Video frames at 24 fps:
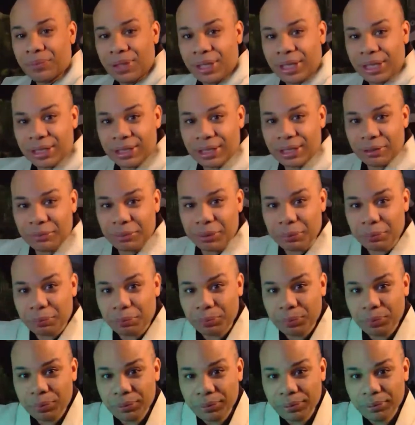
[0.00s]
instead of me
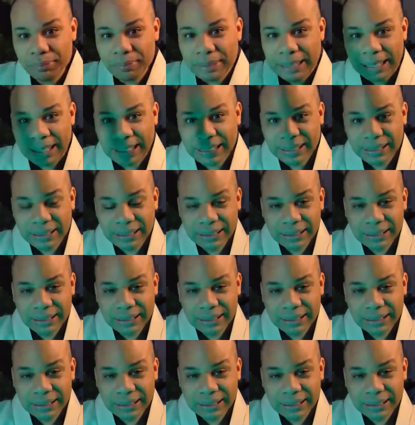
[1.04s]
pull back